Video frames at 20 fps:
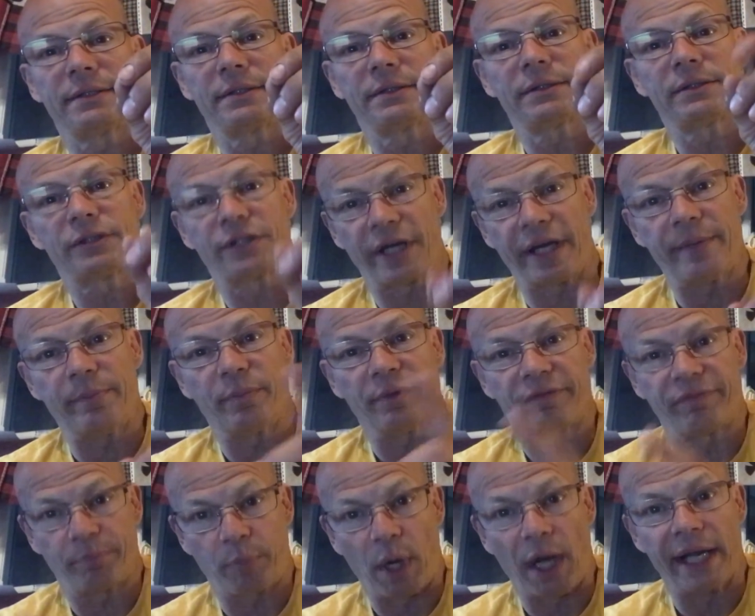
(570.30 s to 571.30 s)
type of
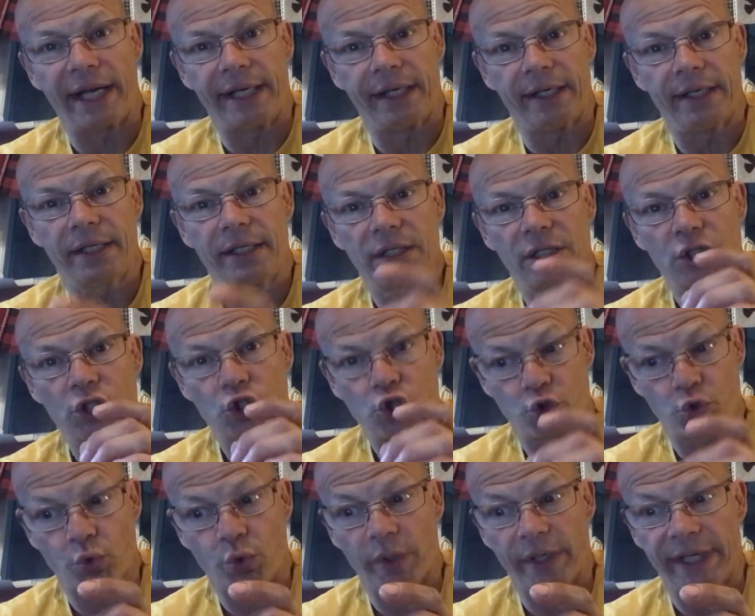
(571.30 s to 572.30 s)
pine
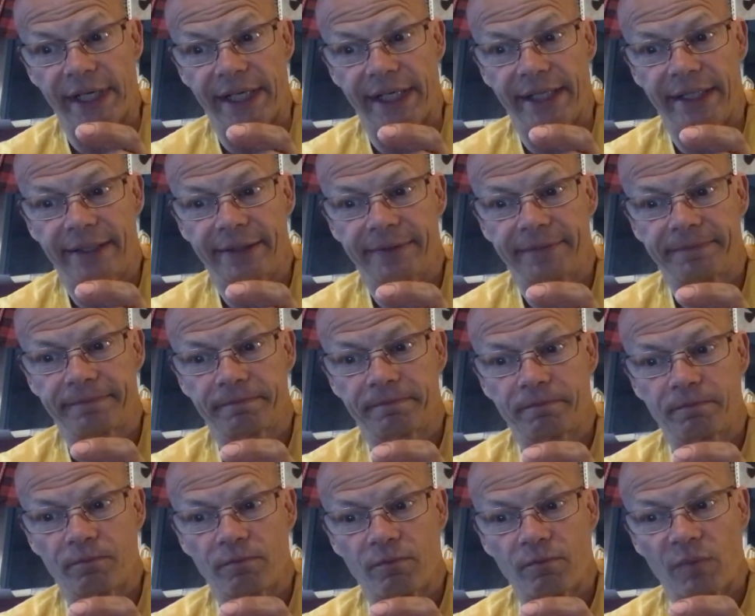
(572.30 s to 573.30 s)
tree.
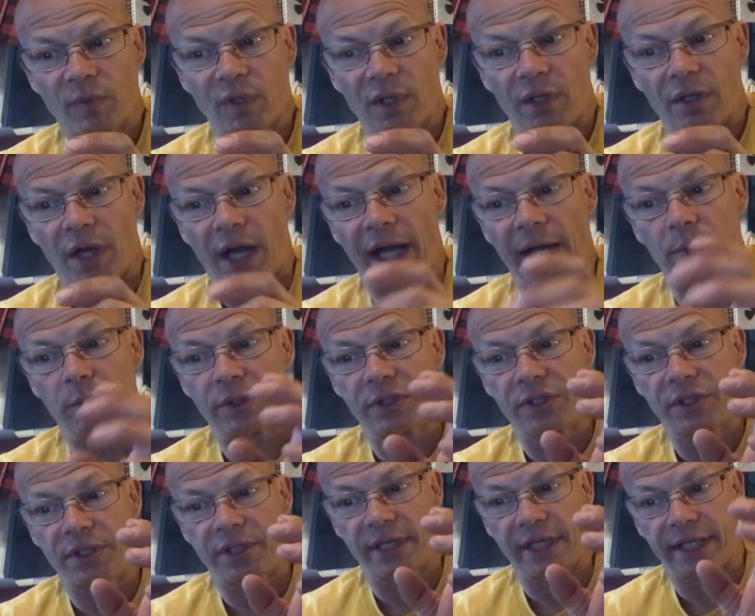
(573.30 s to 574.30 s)
I would
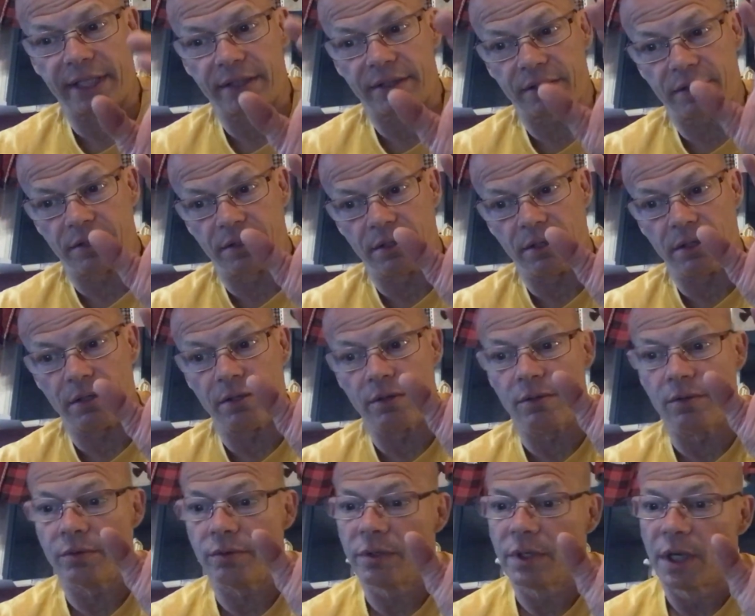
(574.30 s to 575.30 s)
stick
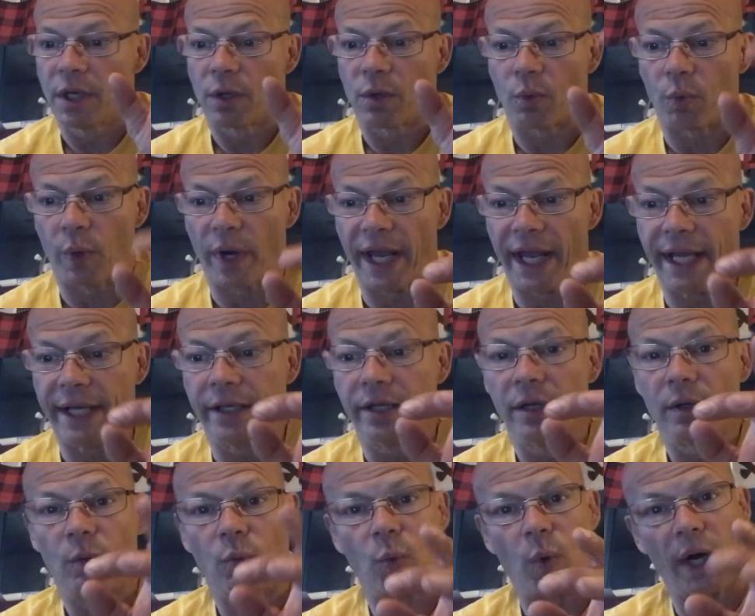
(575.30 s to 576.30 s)
to red,
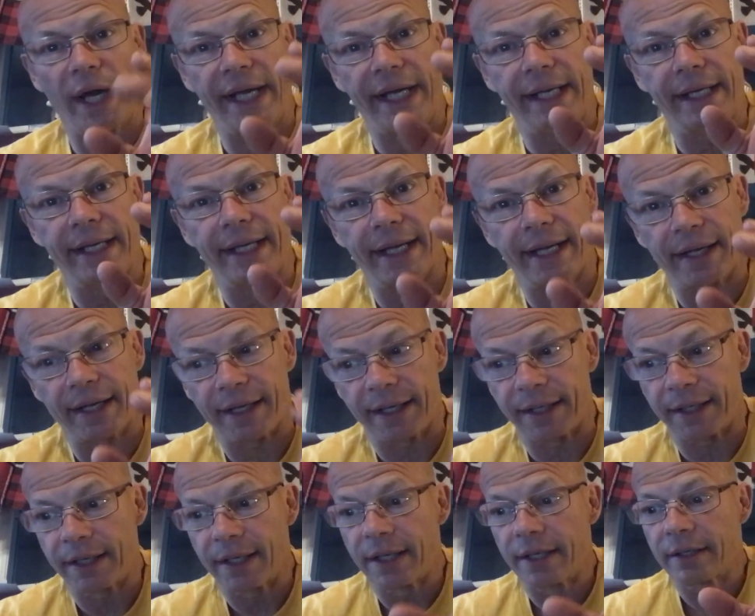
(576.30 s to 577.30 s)
white, and
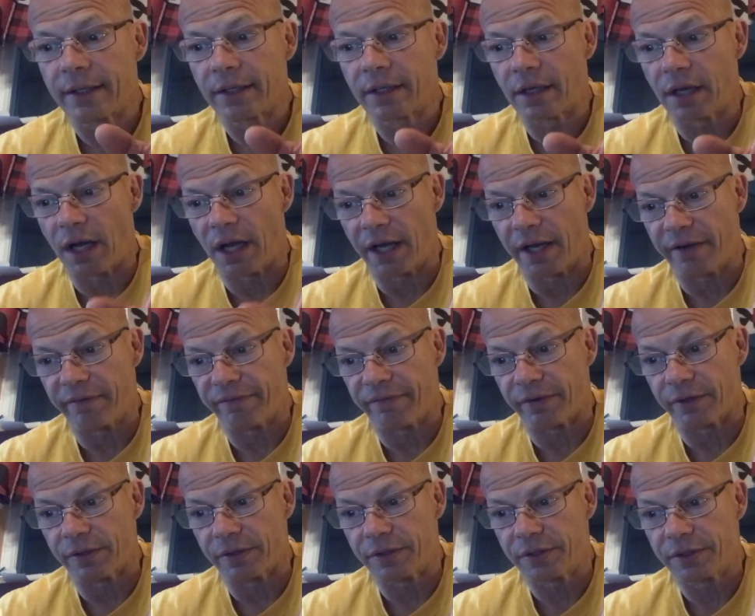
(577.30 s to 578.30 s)

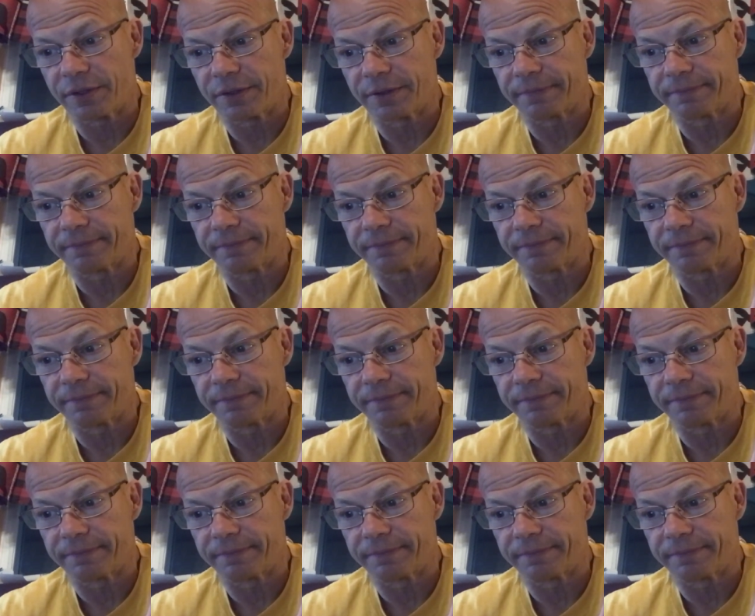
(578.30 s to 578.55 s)
conifers.